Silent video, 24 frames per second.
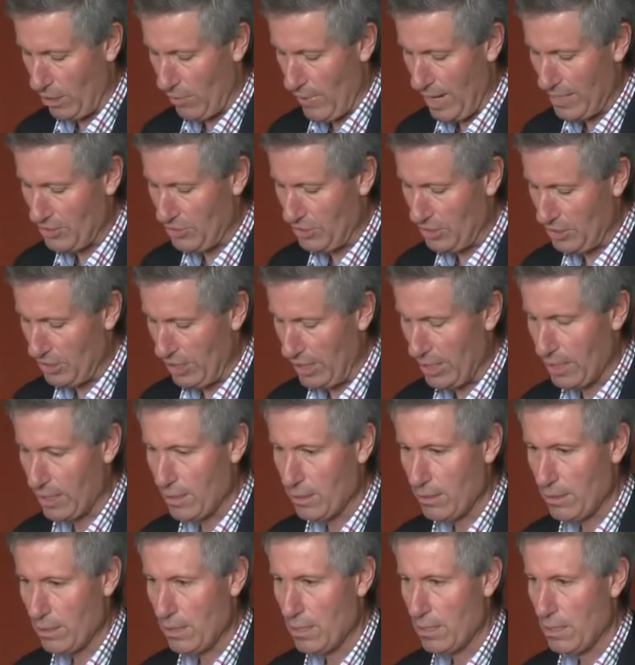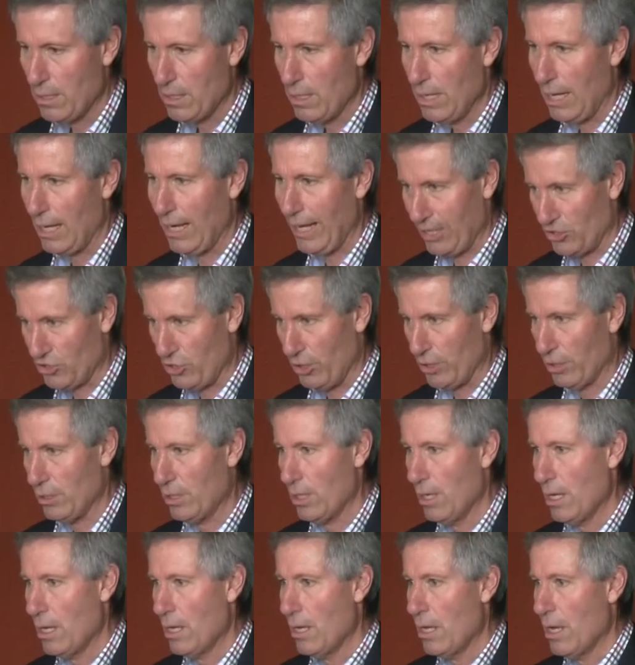ACT election?
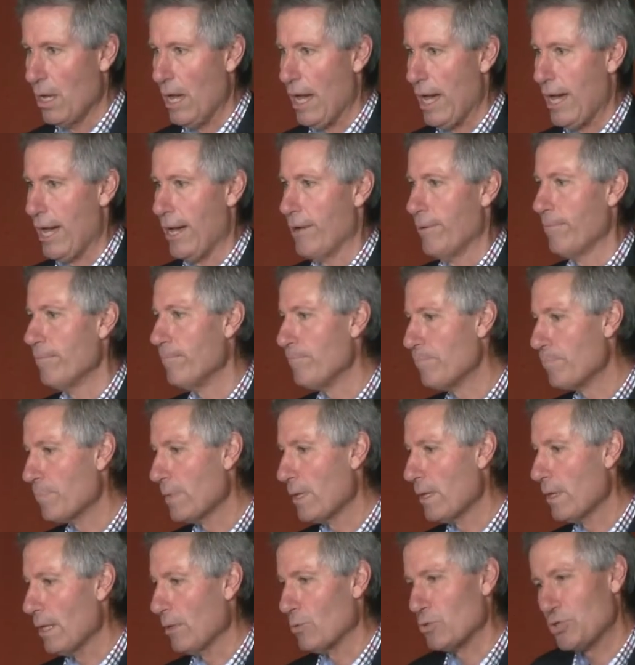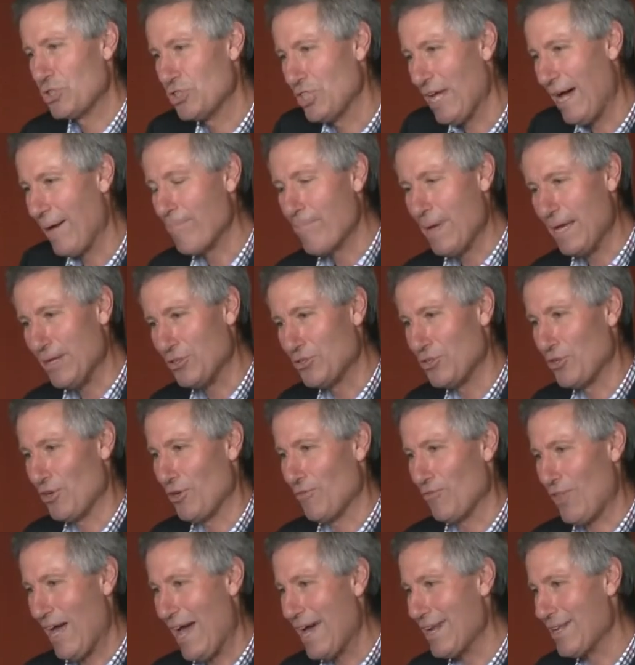There was some mention
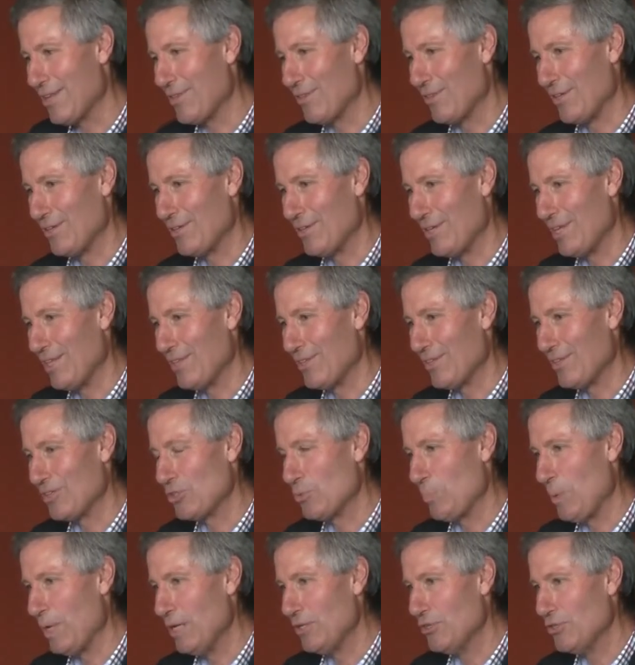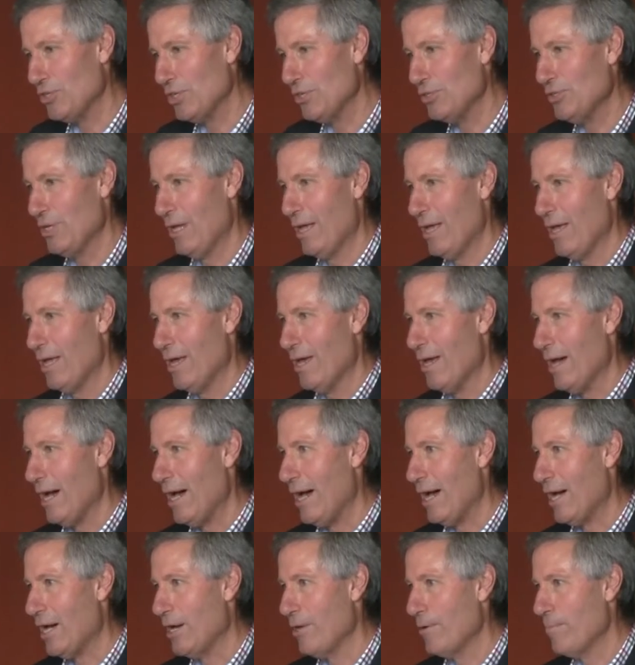of that in the speeches,
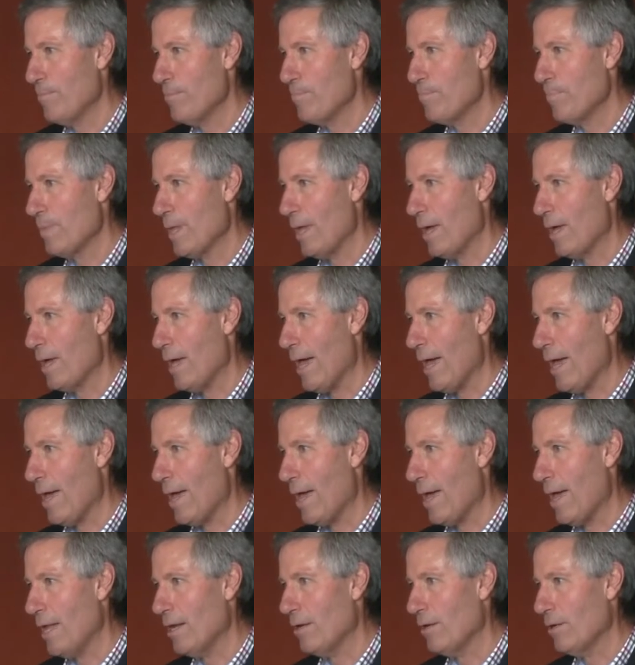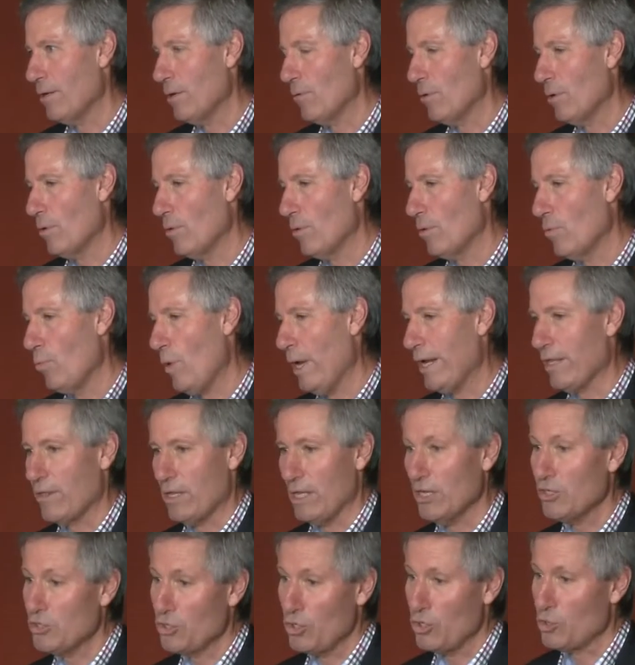and one of
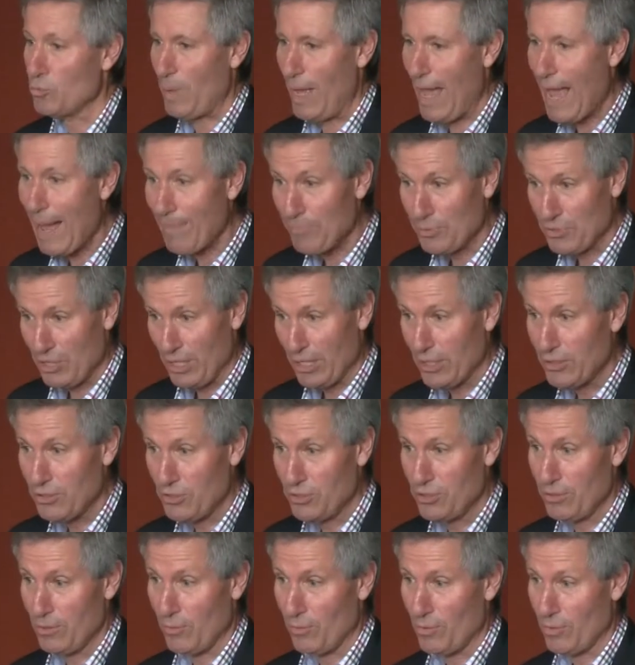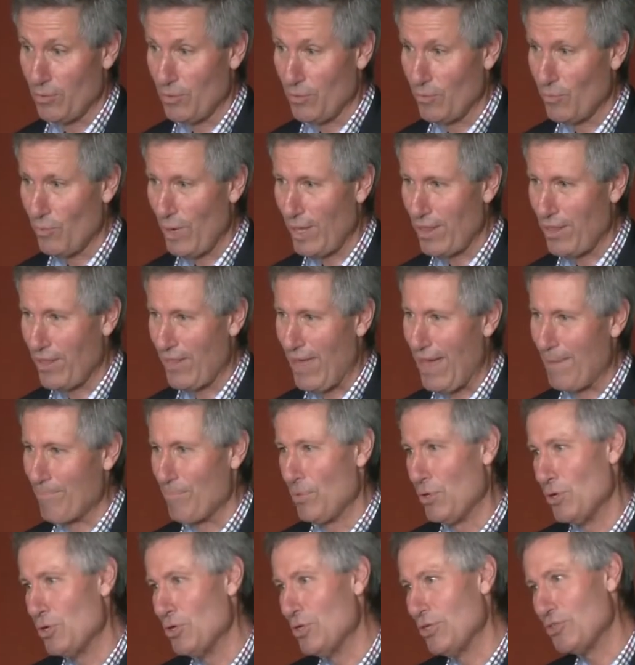the issues perhaps is whether that
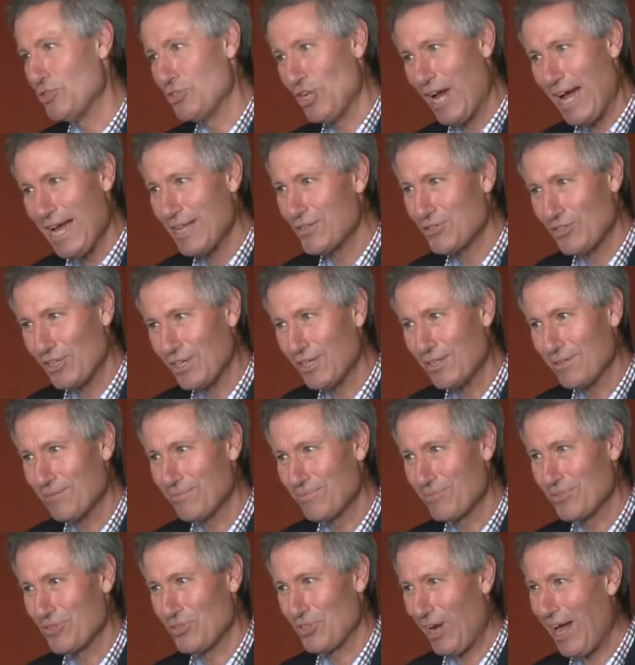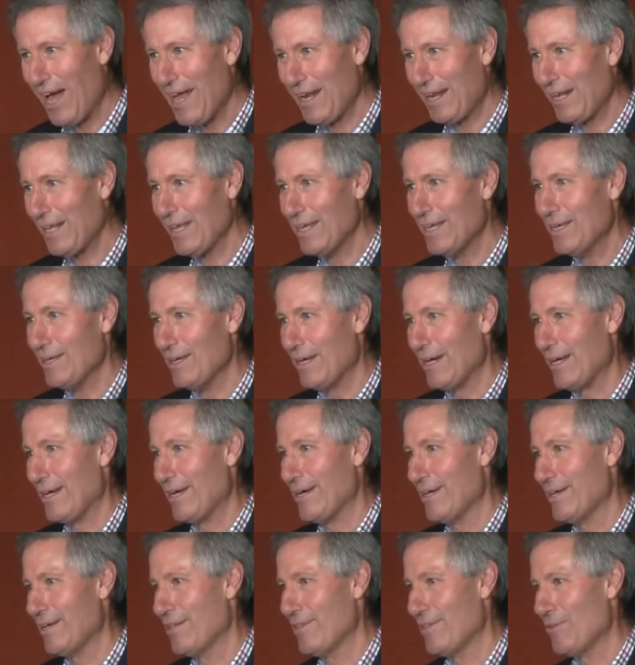mood is changing slightly.
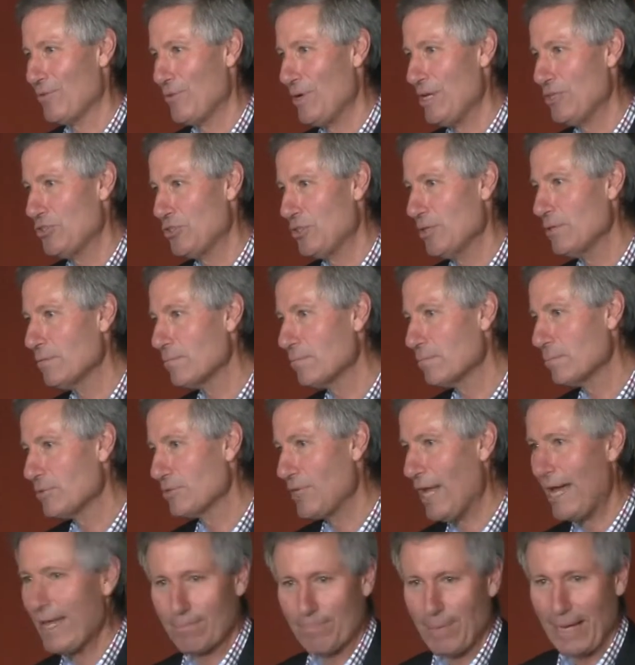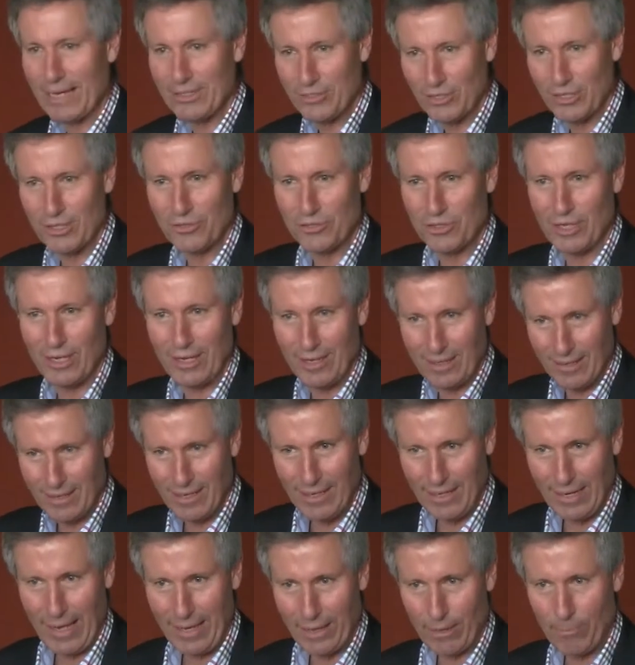The recent state budgets
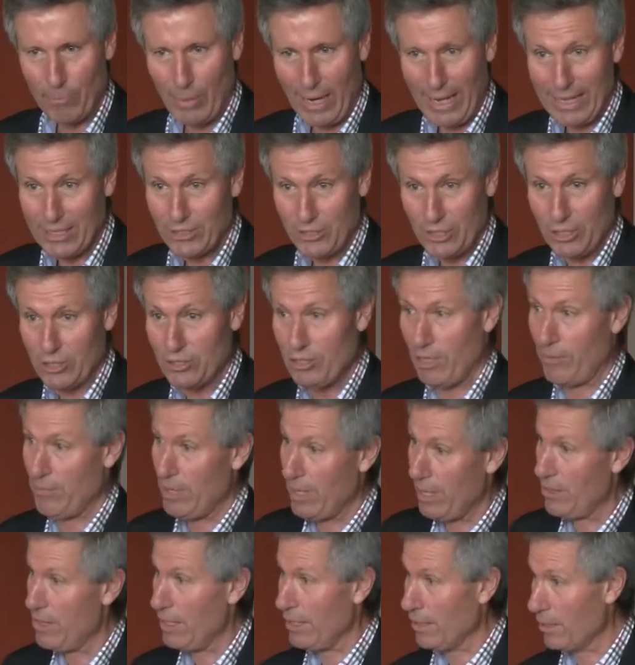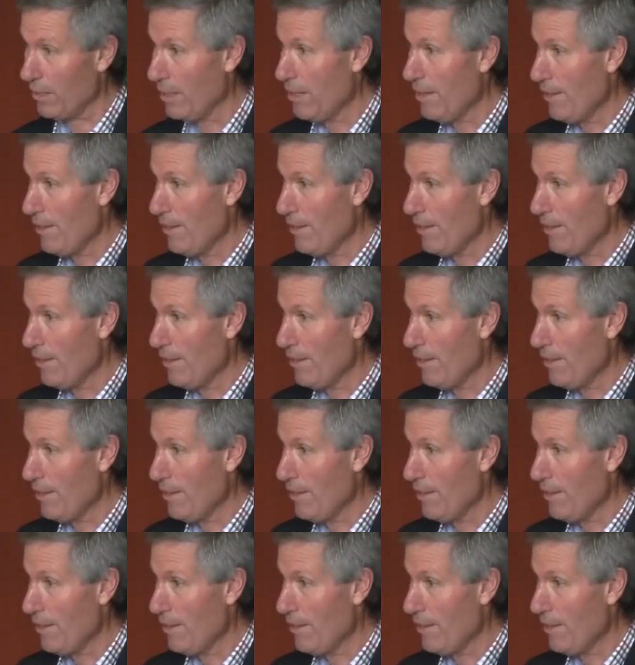in other places, I mean, I think